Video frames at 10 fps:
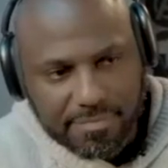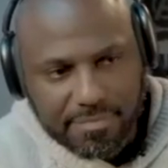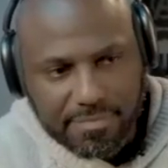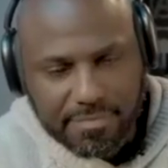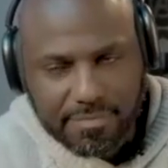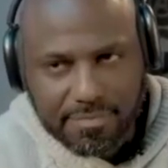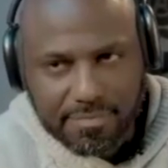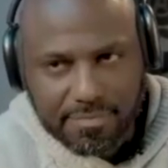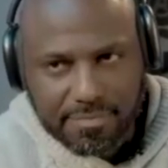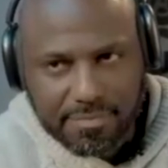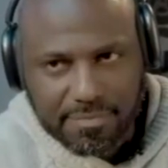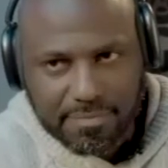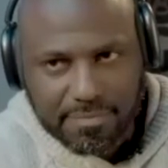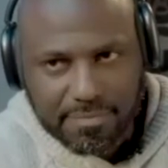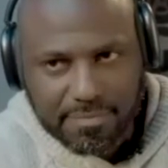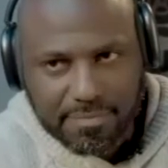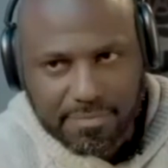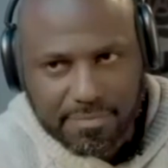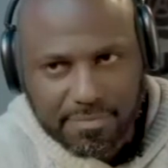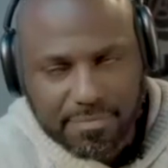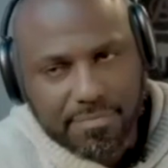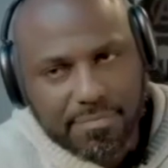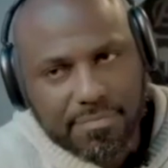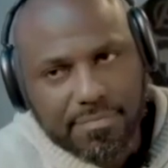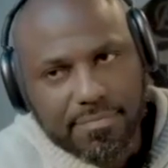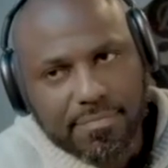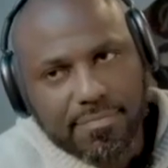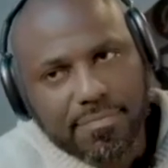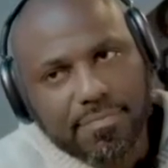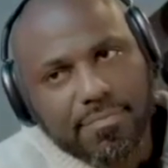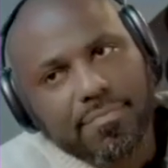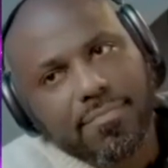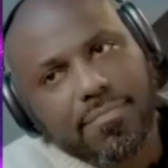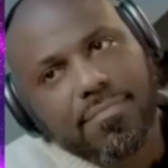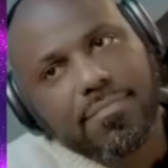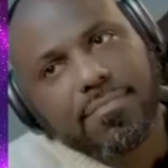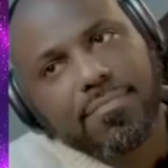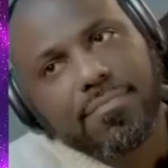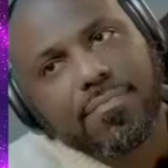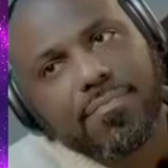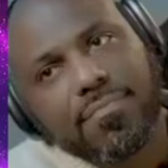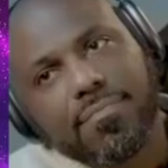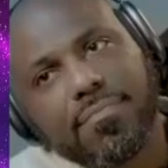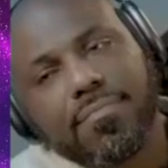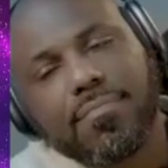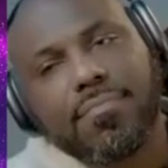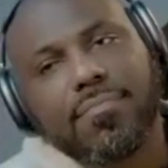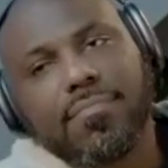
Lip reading: [no speech]